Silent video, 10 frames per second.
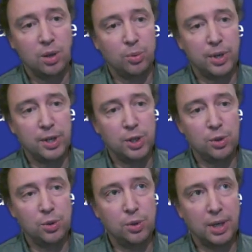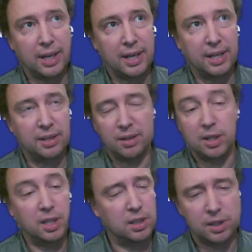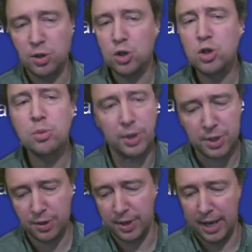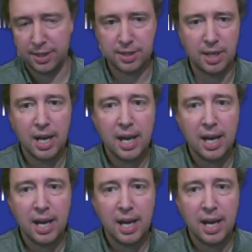where you had numerous threats.